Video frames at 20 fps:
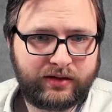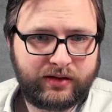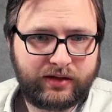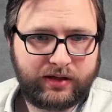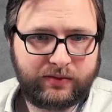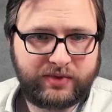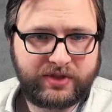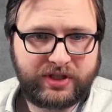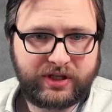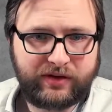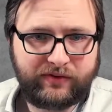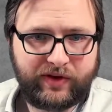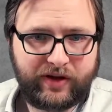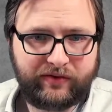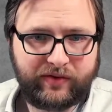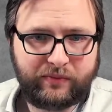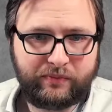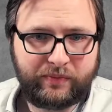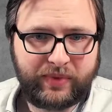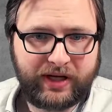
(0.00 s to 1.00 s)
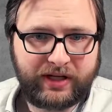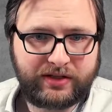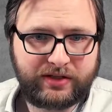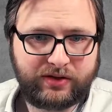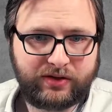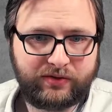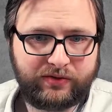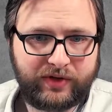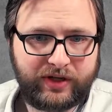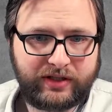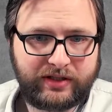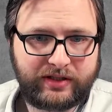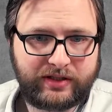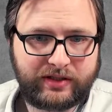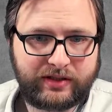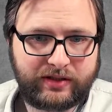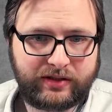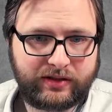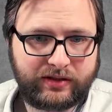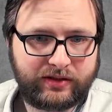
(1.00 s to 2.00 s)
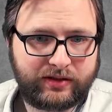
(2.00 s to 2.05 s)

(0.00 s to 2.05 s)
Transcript: let me see if I have a picture of it.